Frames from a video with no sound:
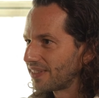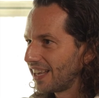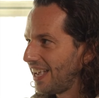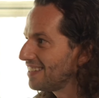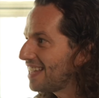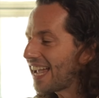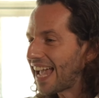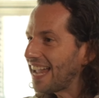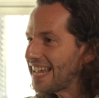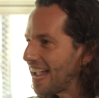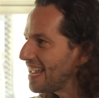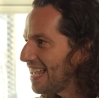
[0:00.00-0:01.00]
It's like,
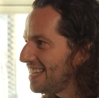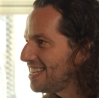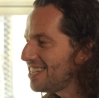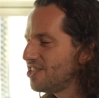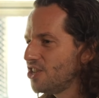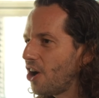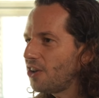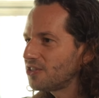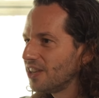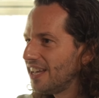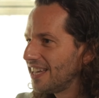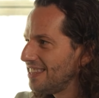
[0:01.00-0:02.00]
it is not,
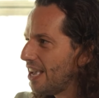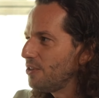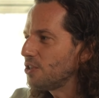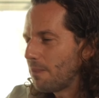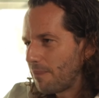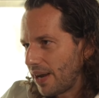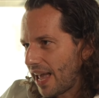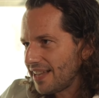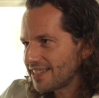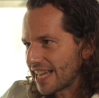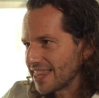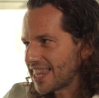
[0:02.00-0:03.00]
there is a
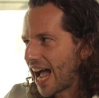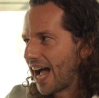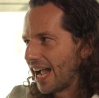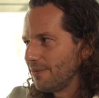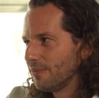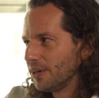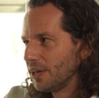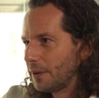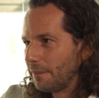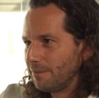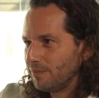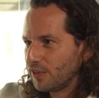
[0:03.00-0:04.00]
place and time
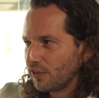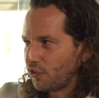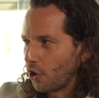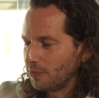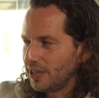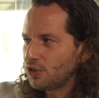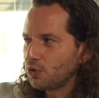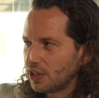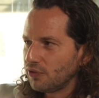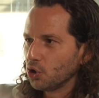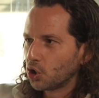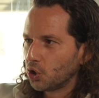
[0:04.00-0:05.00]
for me to
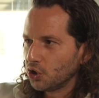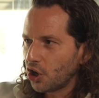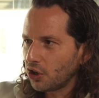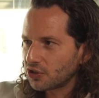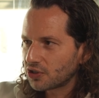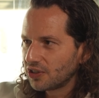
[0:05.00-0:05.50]
give you kudos.